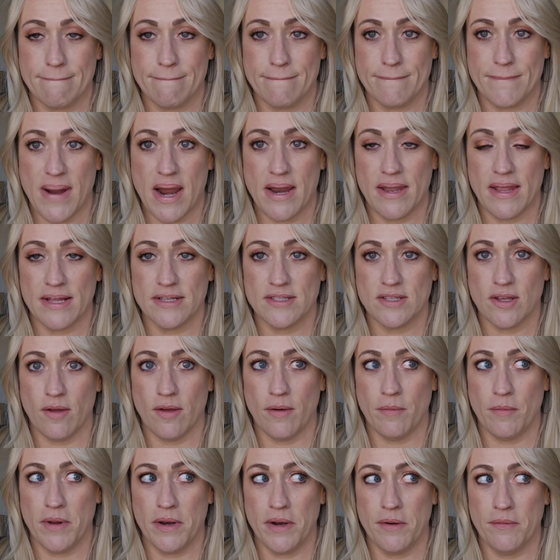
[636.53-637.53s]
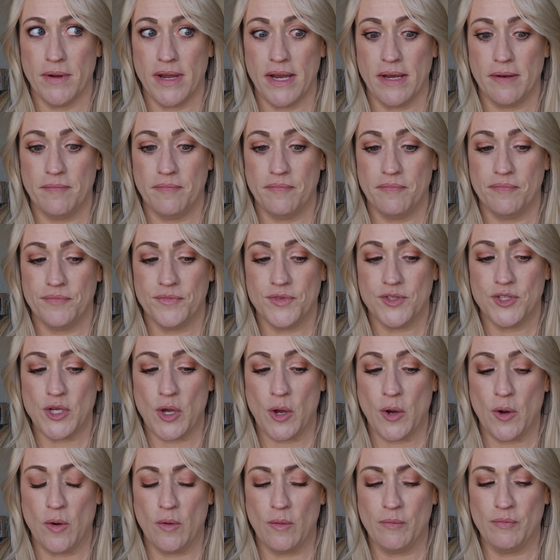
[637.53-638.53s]
And that's all I want to read.
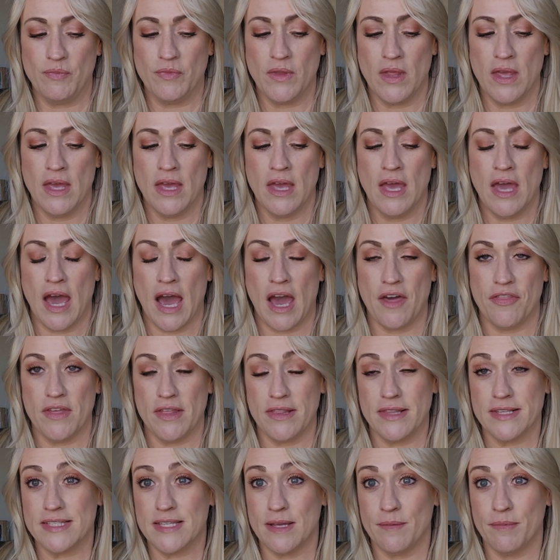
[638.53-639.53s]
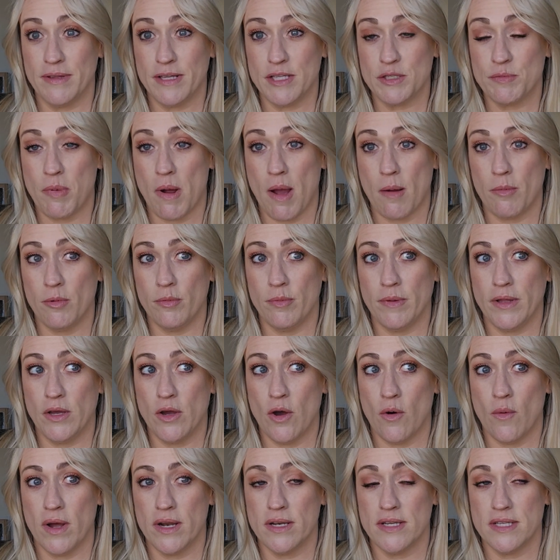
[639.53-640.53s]
So I think the siblings probably go
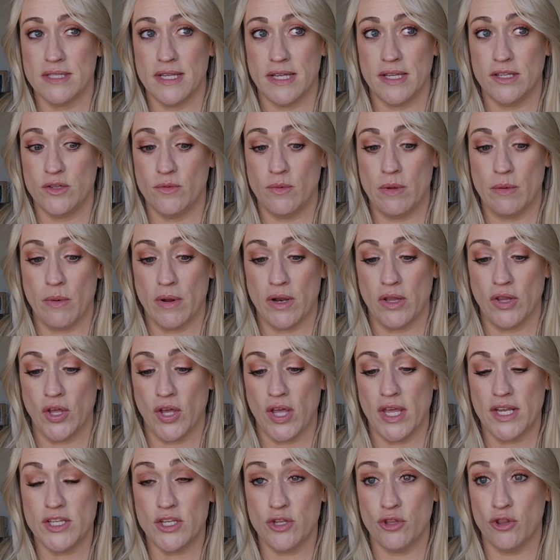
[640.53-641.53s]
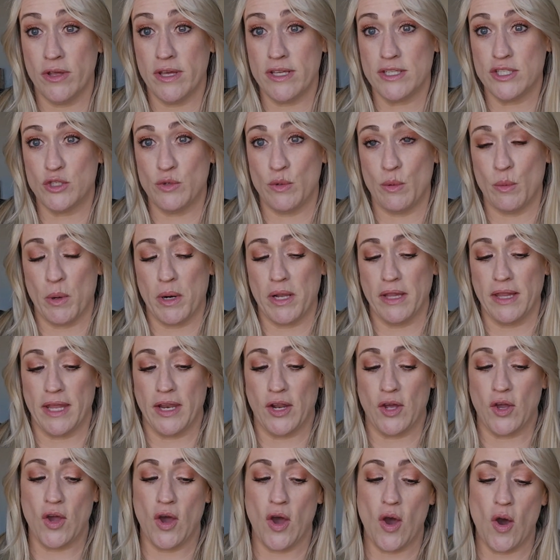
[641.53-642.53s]
on to say, do we want to look into this? Do we want to let
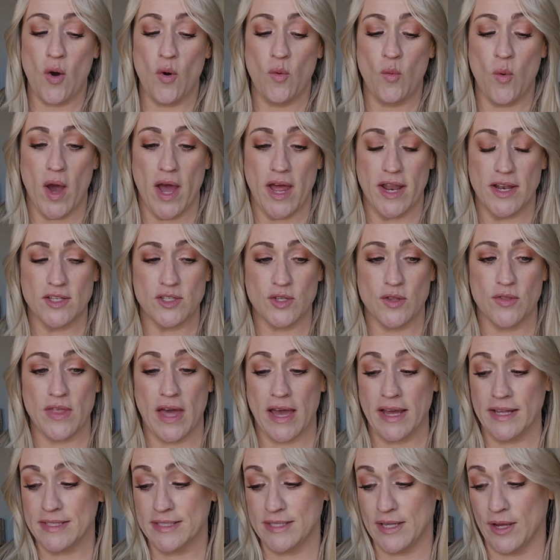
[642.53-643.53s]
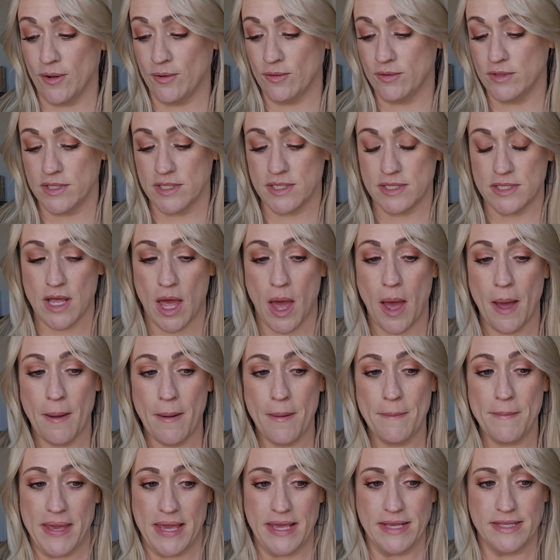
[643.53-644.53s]
it go? What? So that sounds
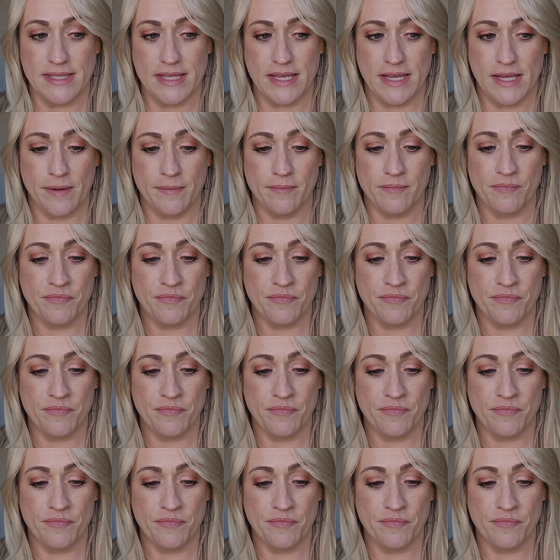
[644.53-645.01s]
amazing.